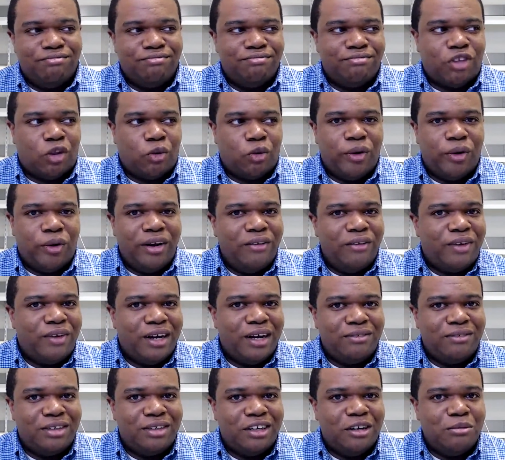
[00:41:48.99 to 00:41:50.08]
3 to
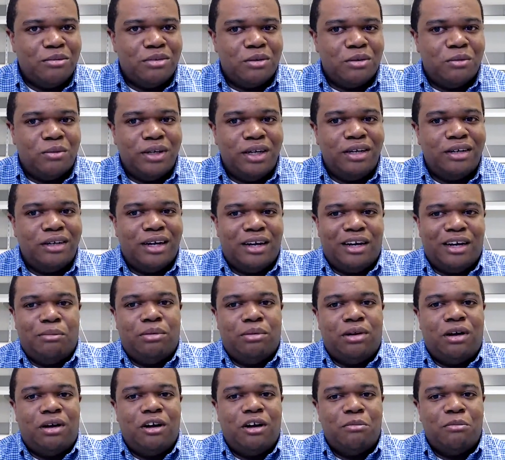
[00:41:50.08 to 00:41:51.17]
5 times a week, now I
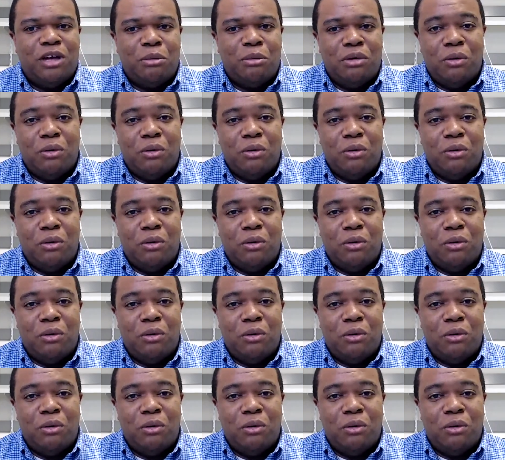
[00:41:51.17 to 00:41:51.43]
blog maybe